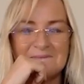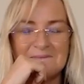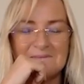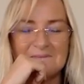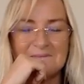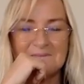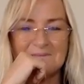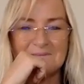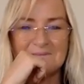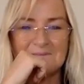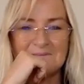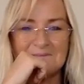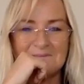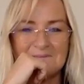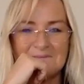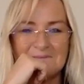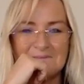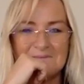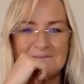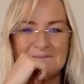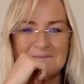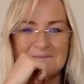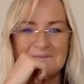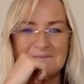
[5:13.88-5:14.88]

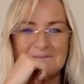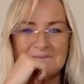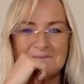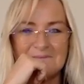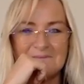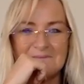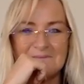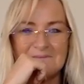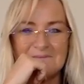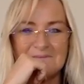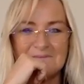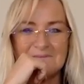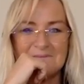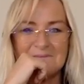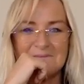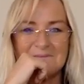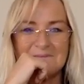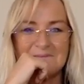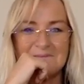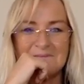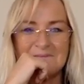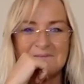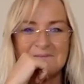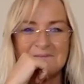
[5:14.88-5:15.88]

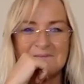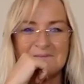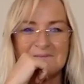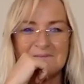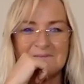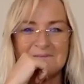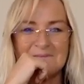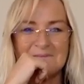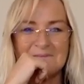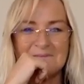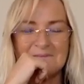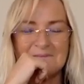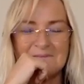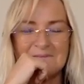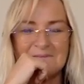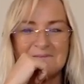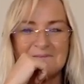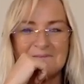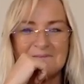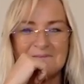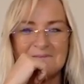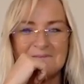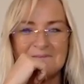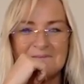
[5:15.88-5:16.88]

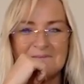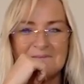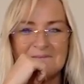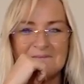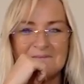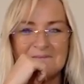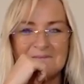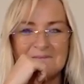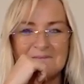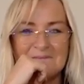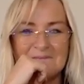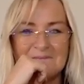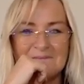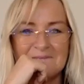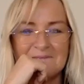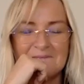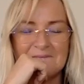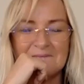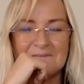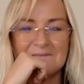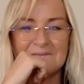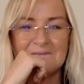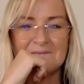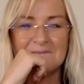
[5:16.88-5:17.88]
No words are spoken by the person on screen.